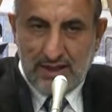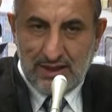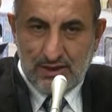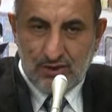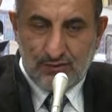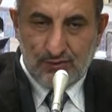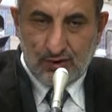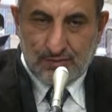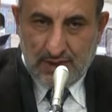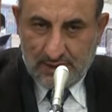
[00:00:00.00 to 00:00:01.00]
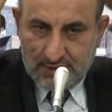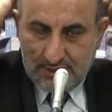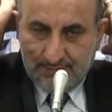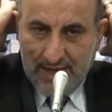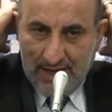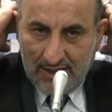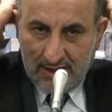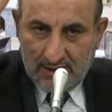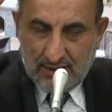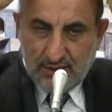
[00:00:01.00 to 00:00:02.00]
the head into 4 parts, the back,